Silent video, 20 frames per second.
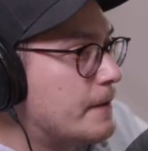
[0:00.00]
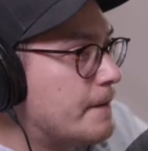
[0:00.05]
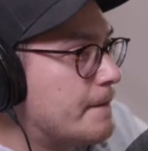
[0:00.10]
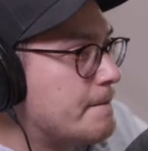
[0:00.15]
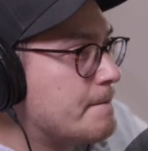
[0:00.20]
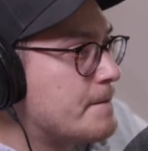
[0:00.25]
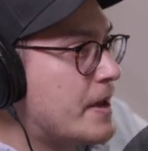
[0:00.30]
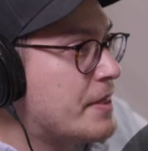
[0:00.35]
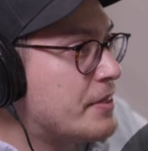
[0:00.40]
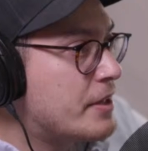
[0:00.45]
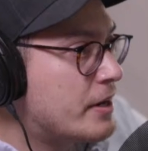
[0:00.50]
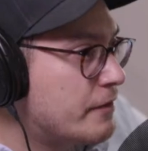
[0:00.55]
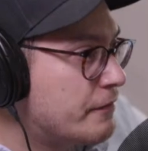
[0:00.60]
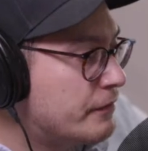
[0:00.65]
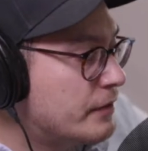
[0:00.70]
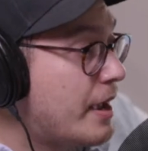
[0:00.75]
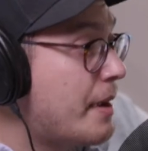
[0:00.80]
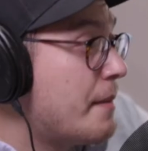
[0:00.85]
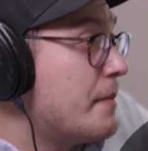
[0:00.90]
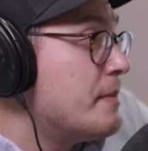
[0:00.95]
And then
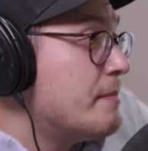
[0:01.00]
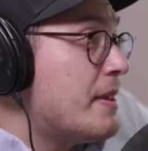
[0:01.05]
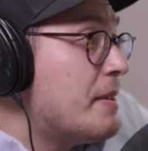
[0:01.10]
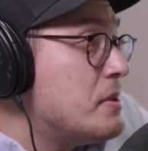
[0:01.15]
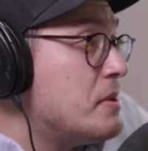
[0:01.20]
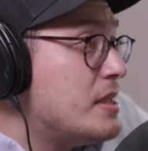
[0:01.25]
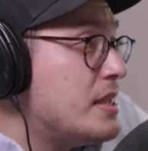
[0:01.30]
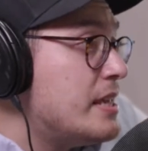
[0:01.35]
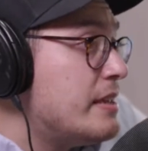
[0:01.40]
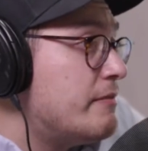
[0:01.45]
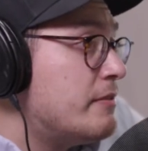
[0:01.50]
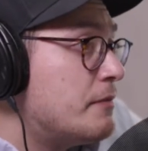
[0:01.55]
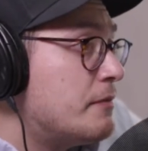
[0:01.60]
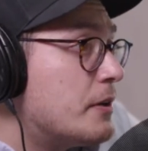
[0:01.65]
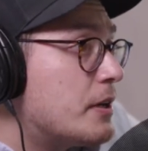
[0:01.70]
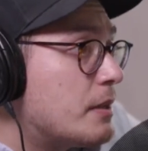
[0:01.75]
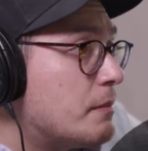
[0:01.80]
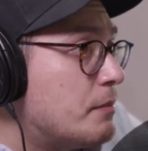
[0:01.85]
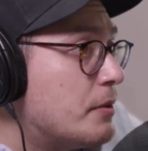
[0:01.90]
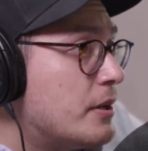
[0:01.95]
maybe they even
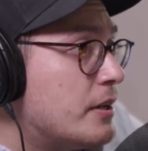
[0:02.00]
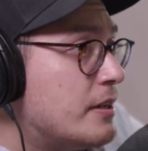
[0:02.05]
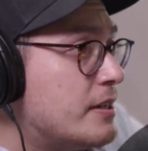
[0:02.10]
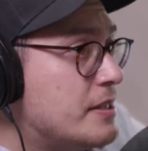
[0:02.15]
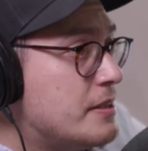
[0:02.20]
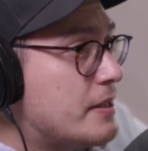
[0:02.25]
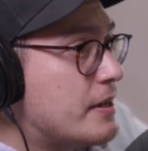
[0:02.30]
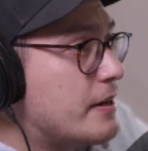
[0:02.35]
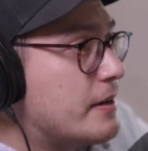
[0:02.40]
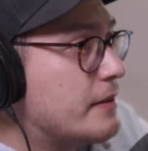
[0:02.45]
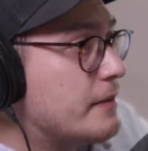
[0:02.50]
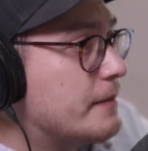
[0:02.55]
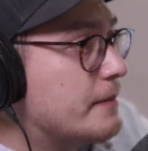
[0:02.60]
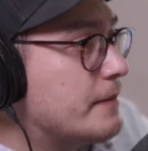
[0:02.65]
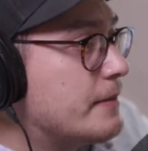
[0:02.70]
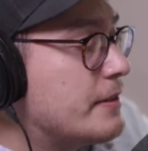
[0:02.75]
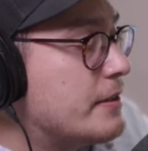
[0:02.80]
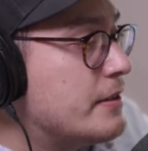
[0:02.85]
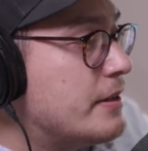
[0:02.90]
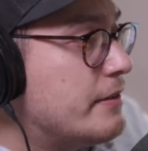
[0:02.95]
fucking put it in there.
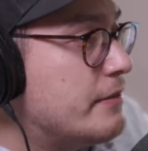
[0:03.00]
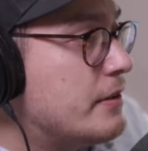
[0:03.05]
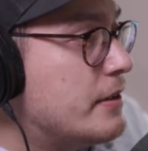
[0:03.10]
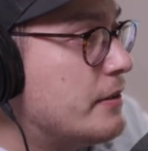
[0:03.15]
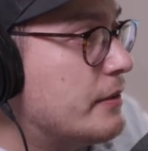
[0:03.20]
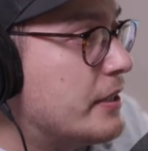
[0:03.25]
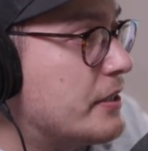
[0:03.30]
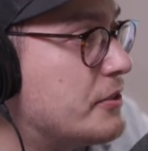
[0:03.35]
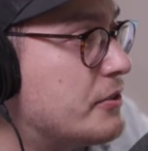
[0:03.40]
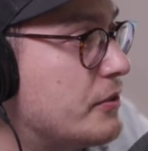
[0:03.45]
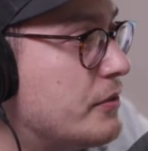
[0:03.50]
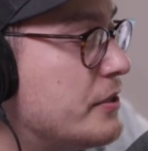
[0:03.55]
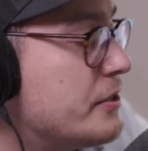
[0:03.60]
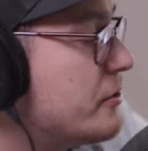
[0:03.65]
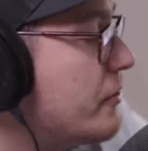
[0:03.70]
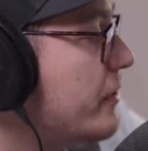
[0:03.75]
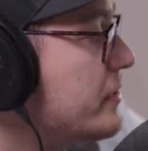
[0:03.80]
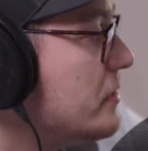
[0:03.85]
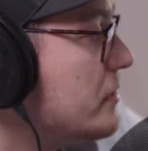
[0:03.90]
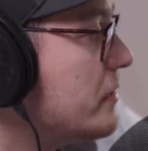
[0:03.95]
You never know. Like, Sony's
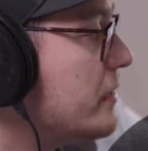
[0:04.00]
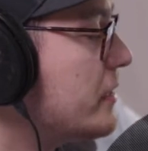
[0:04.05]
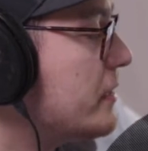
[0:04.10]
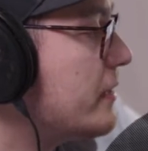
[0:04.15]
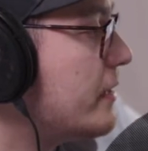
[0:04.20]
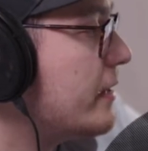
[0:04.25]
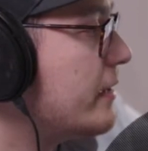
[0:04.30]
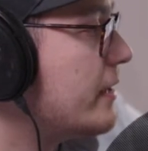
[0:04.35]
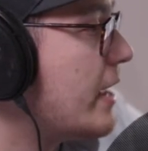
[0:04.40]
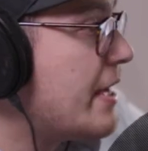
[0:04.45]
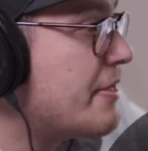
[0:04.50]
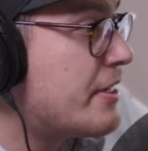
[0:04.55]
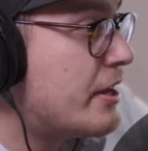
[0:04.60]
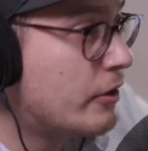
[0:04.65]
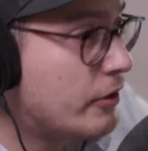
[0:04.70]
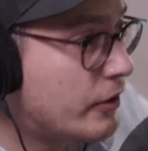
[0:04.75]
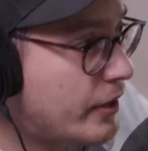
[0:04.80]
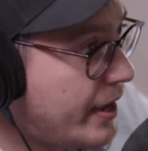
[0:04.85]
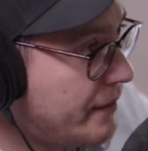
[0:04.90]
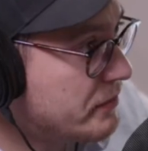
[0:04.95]
crazy like that. And then
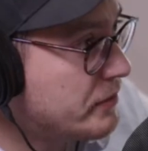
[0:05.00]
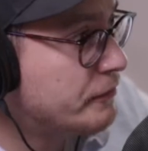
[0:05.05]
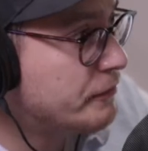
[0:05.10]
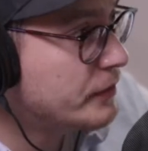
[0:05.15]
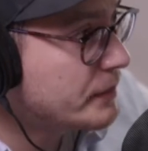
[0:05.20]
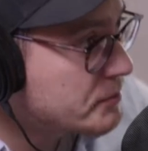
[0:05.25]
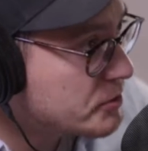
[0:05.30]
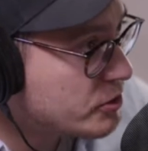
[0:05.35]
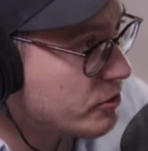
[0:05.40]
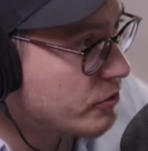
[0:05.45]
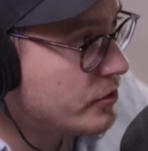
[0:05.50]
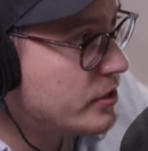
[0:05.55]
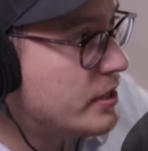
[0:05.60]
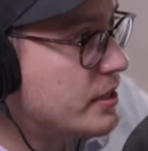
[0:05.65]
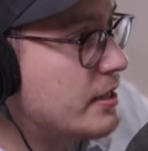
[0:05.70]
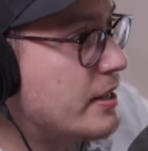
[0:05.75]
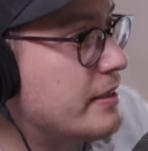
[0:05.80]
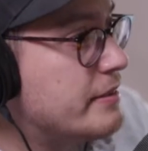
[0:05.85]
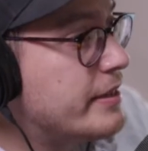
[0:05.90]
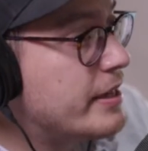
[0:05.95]
it'll have the flip
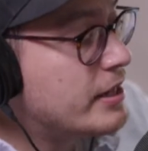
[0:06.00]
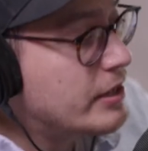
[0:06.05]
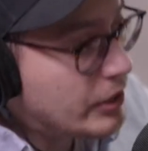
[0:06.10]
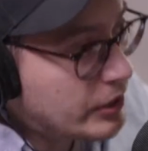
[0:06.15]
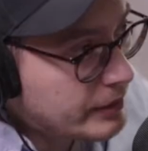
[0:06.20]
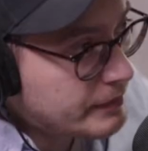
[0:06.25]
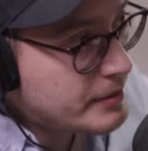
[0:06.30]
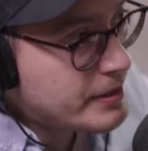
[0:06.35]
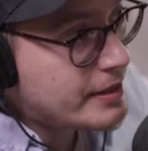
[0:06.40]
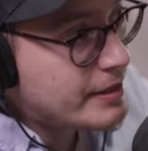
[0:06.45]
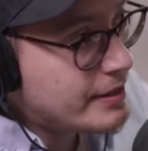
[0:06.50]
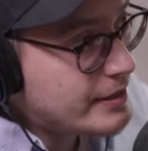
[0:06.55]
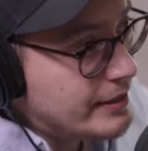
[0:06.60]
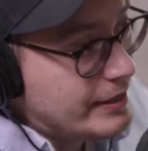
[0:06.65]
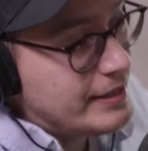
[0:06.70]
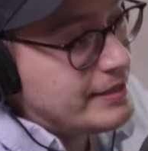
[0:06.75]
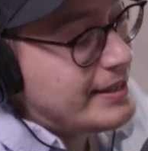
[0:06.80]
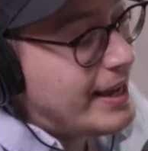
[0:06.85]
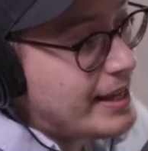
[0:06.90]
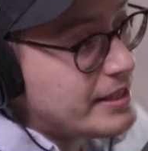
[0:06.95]
screen, and then
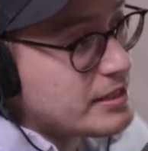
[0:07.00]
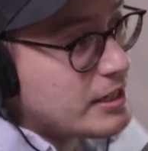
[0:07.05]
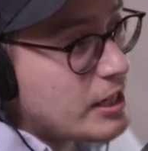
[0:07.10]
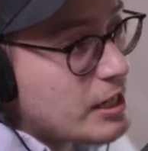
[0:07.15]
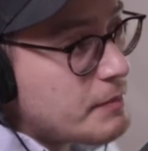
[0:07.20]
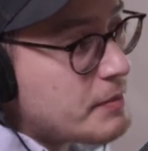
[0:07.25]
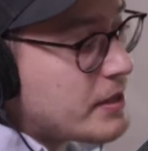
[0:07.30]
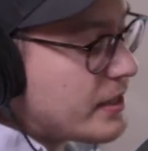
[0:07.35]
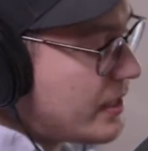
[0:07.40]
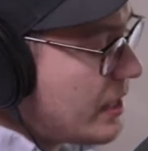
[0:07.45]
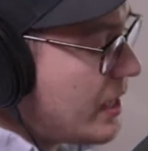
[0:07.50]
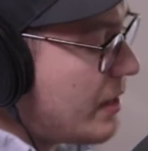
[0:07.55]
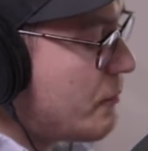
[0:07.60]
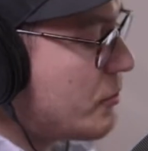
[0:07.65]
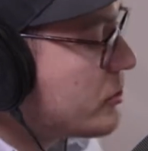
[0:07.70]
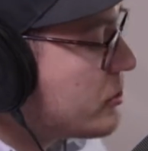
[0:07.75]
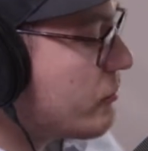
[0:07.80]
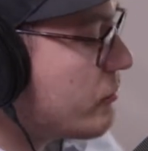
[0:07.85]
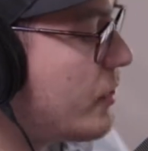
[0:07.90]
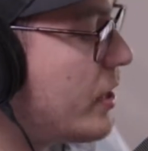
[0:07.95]
that's going to be a camera
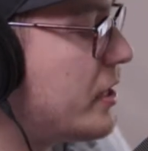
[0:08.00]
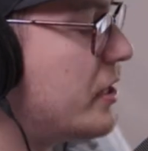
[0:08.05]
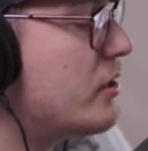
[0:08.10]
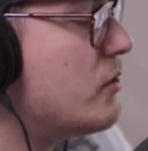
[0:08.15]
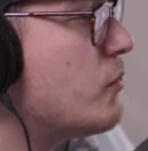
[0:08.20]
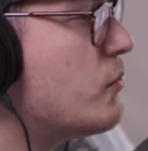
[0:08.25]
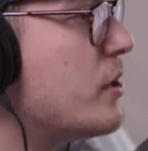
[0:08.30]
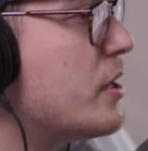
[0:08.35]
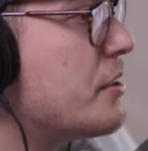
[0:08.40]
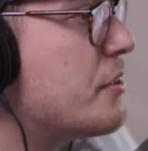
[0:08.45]
to reckon with,